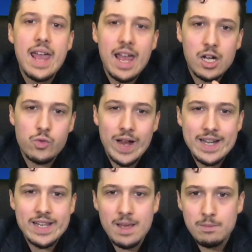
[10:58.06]
and
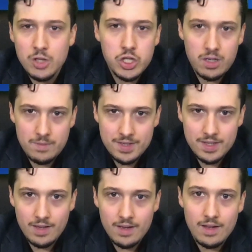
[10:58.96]
grant him
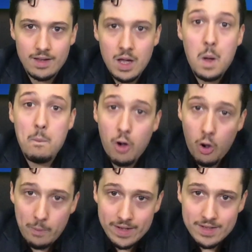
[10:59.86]
legitimacy.
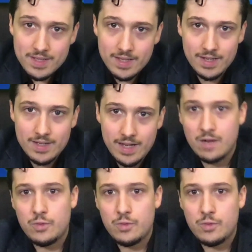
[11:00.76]
Pope Innocent, in